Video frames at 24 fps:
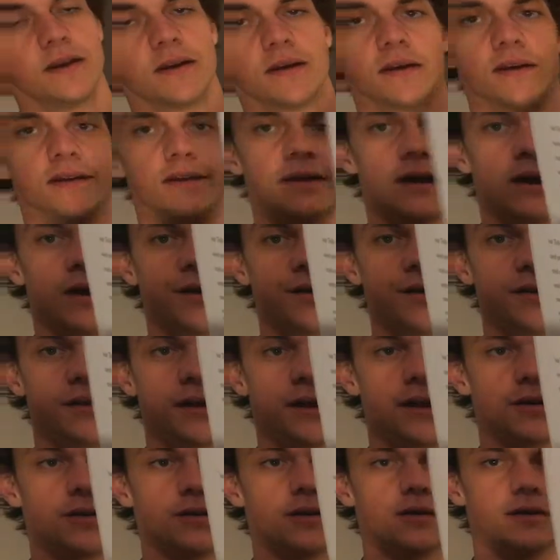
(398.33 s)
can carry the
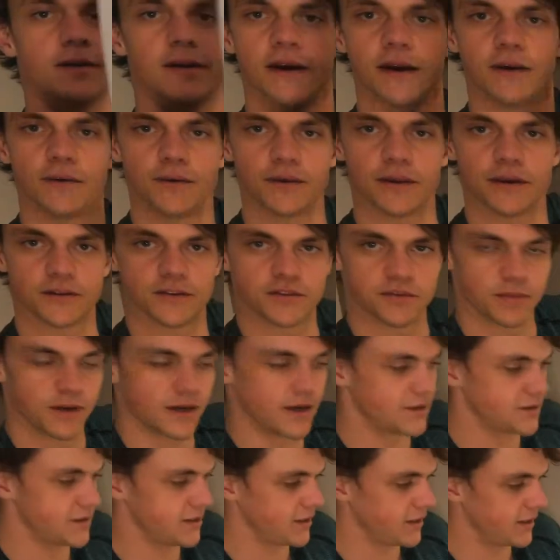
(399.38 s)
ladder okay without
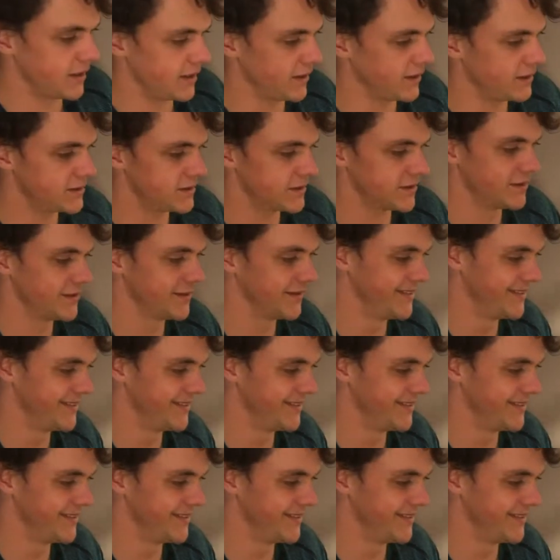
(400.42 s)
smashing things.